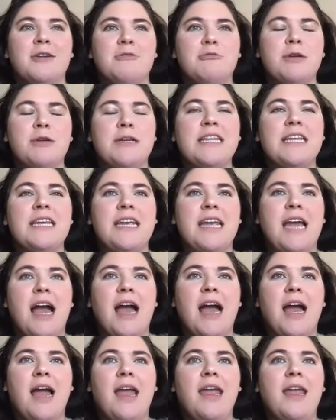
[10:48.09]
really
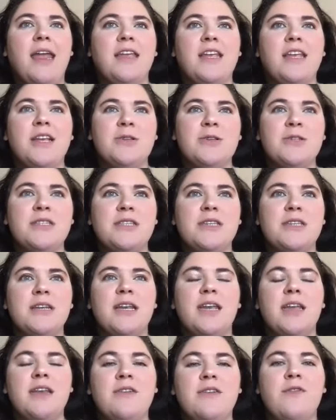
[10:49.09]
I used to
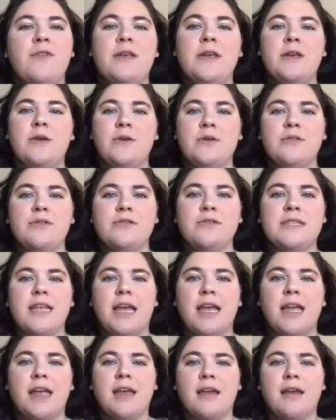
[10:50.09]
confuse
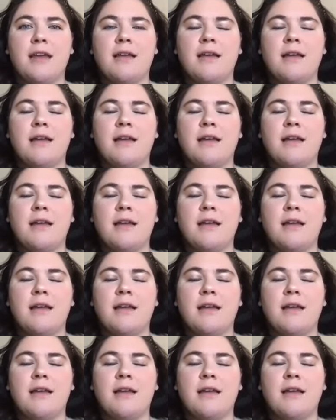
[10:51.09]
like